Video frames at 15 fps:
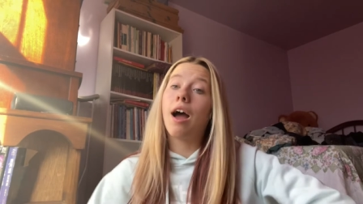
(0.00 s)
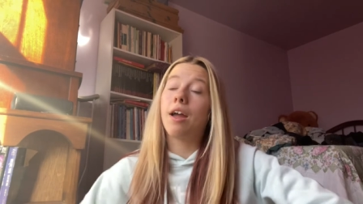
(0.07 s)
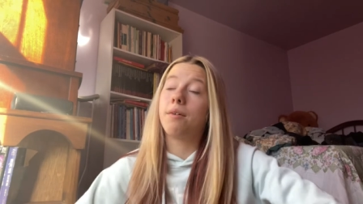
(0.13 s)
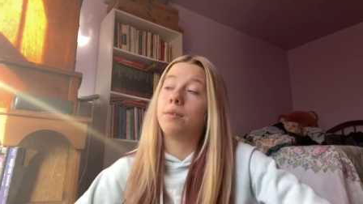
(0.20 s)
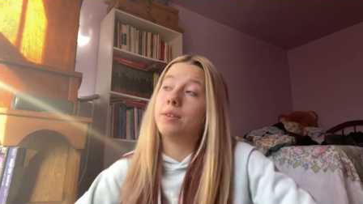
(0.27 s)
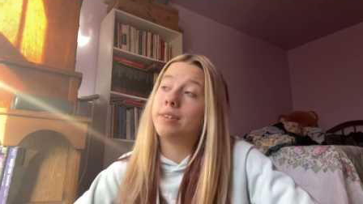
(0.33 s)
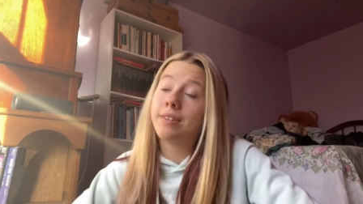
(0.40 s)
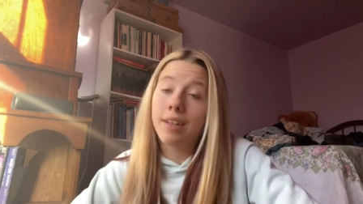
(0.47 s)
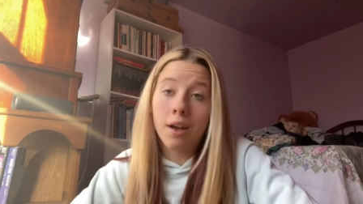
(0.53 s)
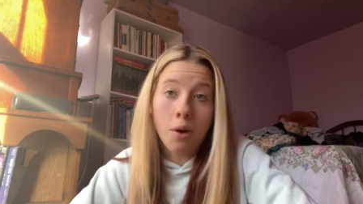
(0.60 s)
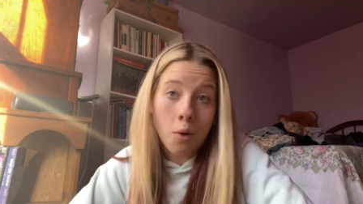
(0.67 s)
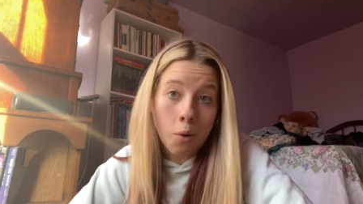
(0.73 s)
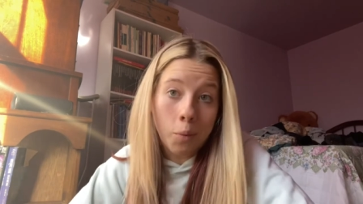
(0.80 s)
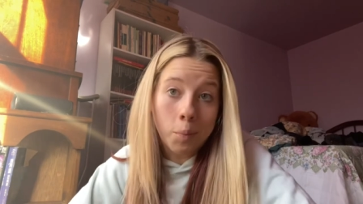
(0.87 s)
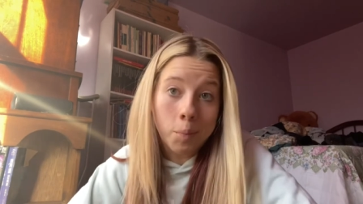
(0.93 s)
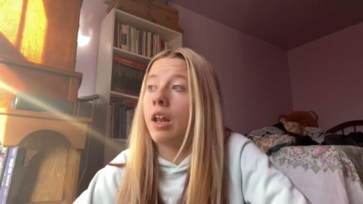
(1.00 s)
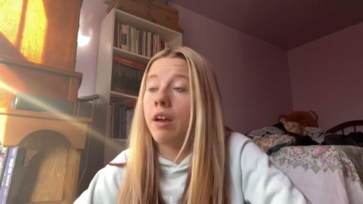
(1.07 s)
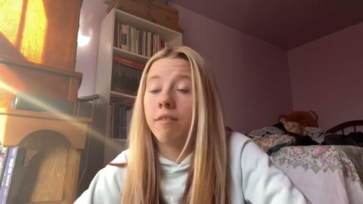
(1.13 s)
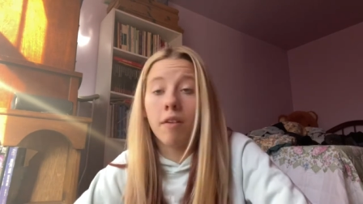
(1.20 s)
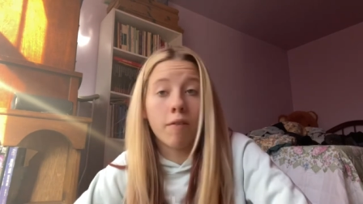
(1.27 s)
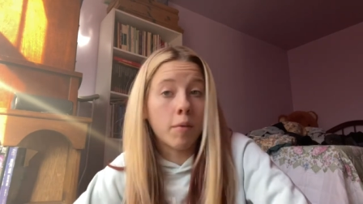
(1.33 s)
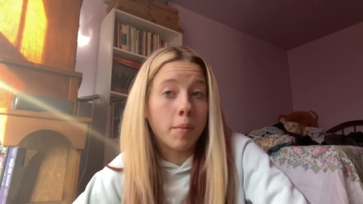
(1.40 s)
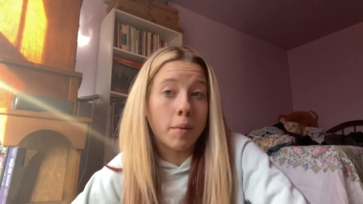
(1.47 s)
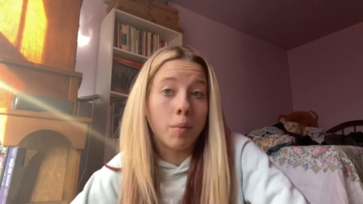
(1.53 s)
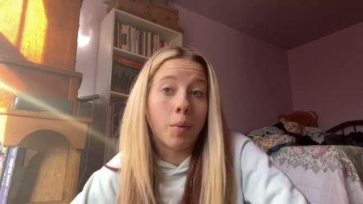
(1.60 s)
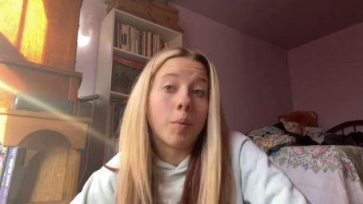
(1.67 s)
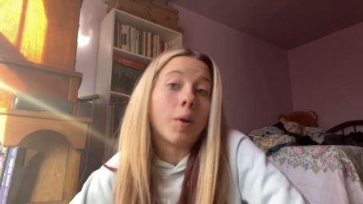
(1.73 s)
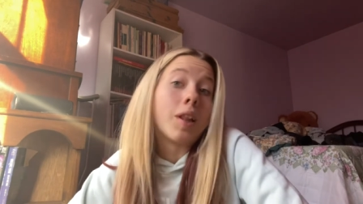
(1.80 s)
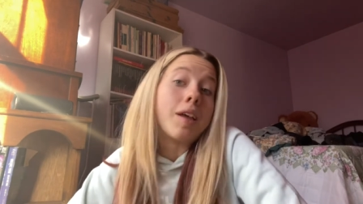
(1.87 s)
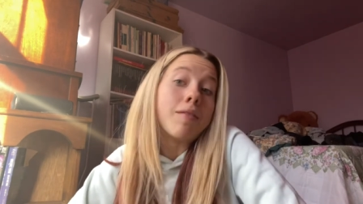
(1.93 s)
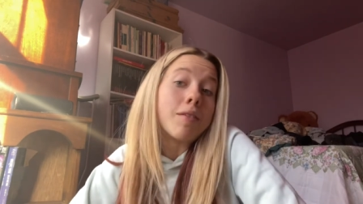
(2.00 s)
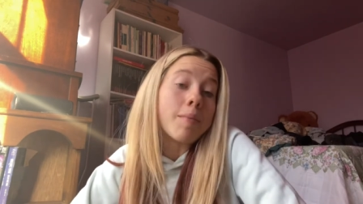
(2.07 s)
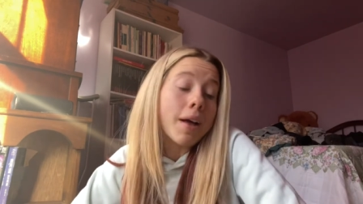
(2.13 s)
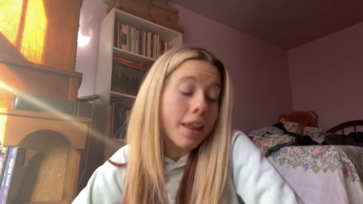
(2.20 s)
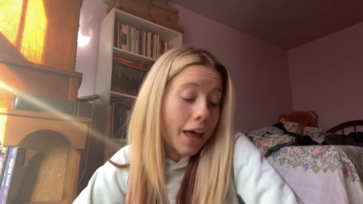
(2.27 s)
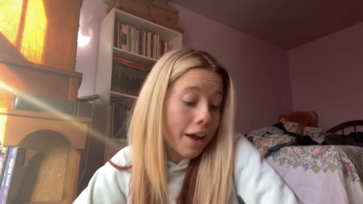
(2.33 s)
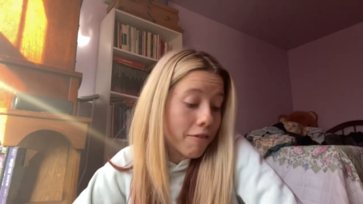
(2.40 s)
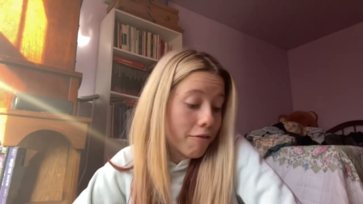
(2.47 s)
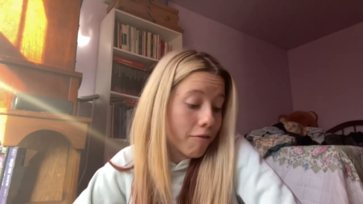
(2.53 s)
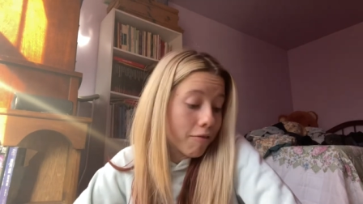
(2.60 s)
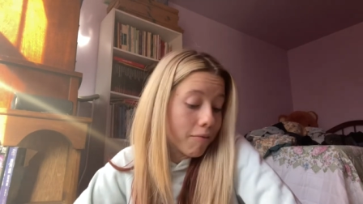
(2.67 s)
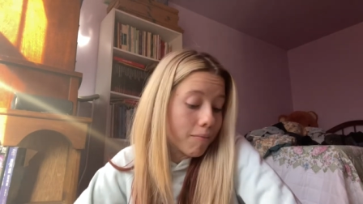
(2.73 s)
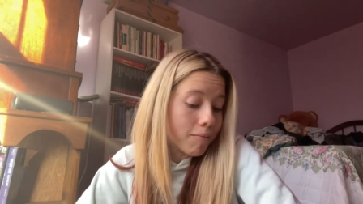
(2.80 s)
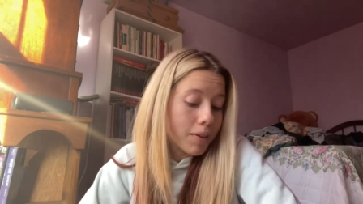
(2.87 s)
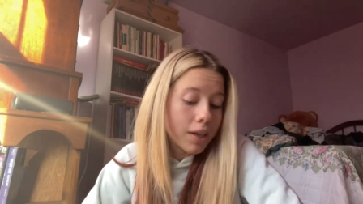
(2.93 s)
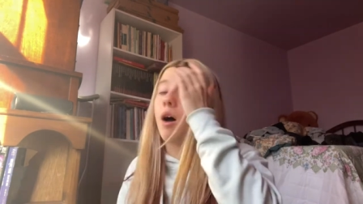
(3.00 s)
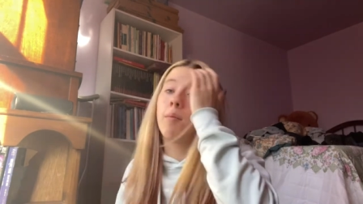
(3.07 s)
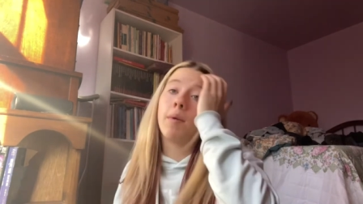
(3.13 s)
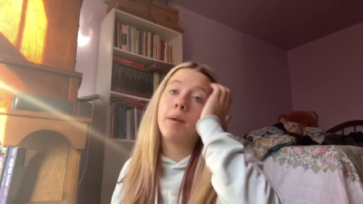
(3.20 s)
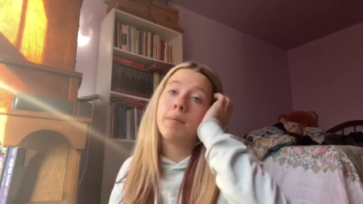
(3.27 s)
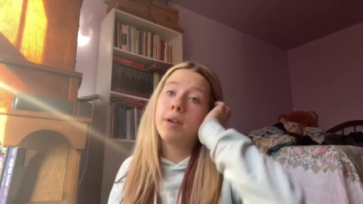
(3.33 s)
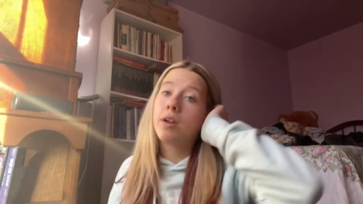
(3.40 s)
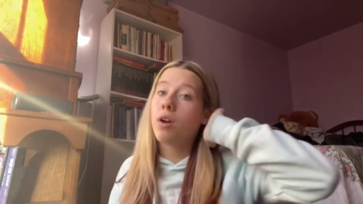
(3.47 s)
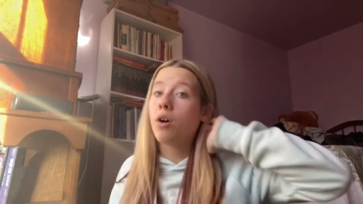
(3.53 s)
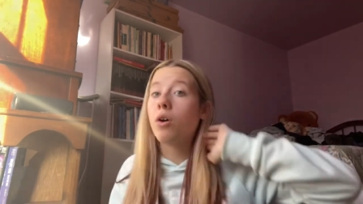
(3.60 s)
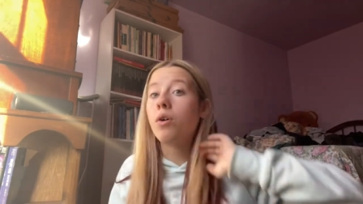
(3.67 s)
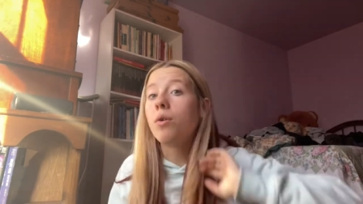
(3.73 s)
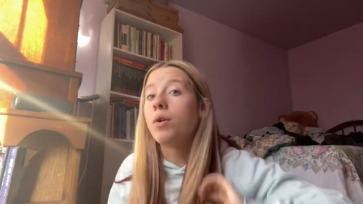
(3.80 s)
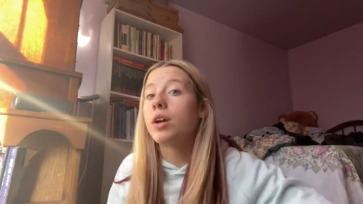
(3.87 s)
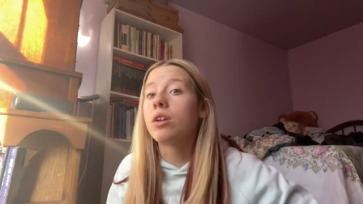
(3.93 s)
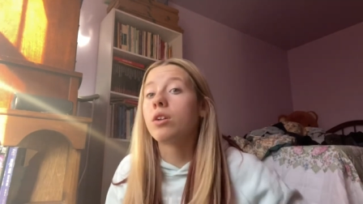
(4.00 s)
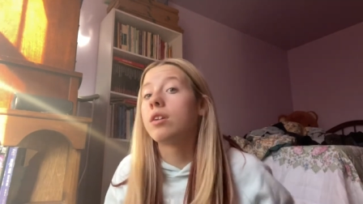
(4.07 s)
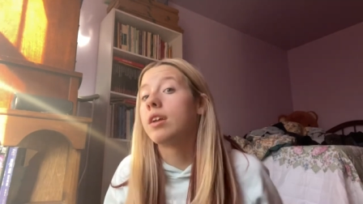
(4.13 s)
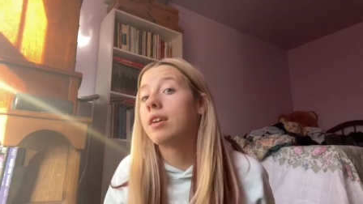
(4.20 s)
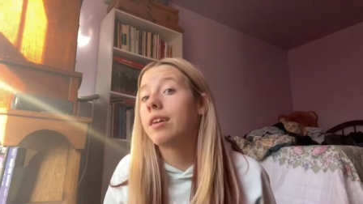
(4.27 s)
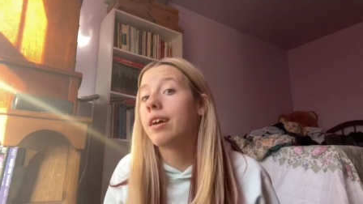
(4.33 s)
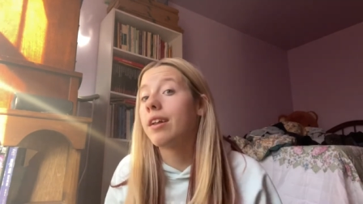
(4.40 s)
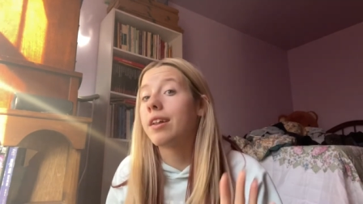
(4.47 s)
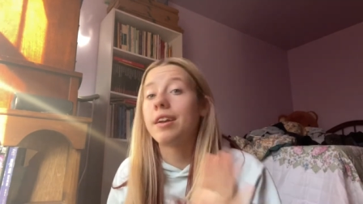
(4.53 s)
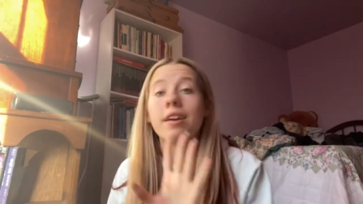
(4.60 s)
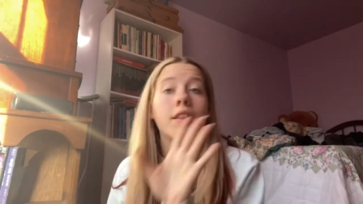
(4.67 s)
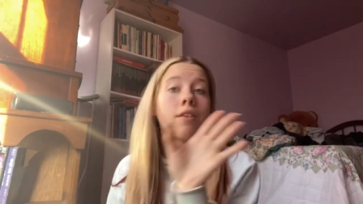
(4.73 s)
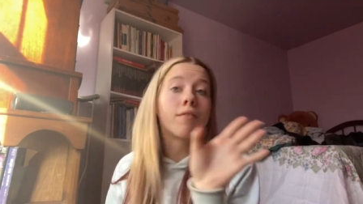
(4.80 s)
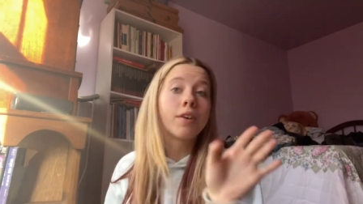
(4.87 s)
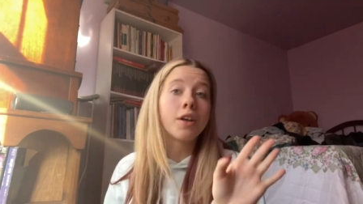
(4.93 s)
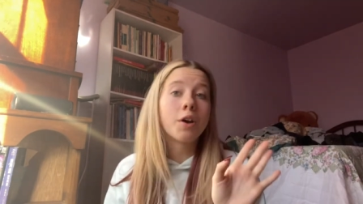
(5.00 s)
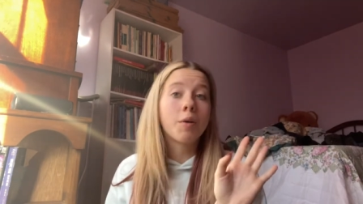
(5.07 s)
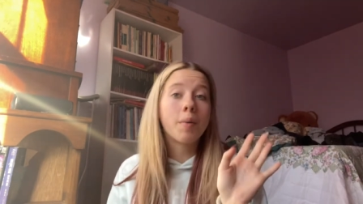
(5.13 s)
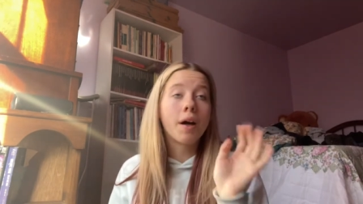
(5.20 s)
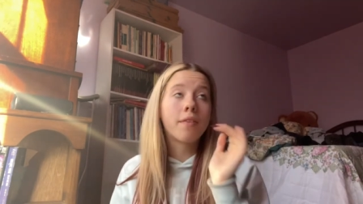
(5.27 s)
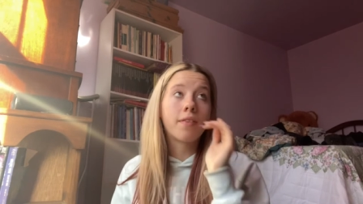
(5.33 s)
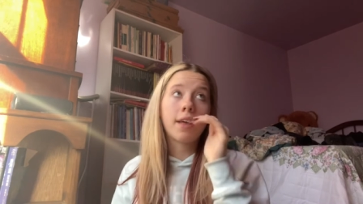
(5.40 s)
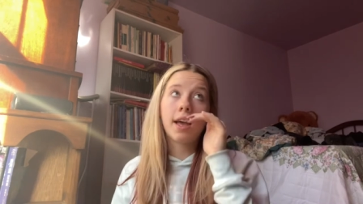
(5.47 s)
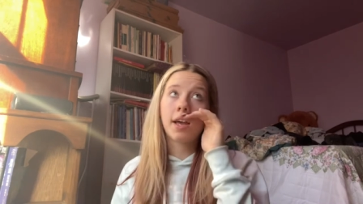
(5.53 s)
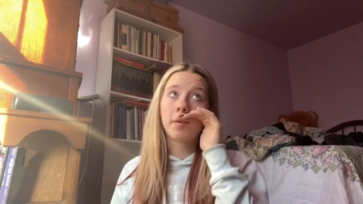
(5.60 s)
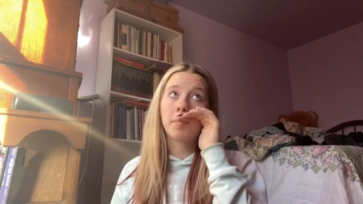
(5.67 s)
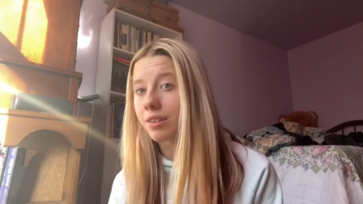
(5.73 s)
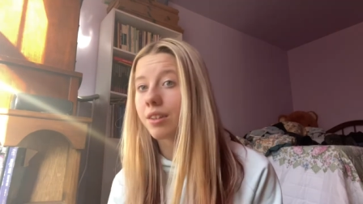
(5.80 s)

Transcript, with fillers: I was sent home. I've never been more relieved in my life. I'll maybe go into detail in another video about that.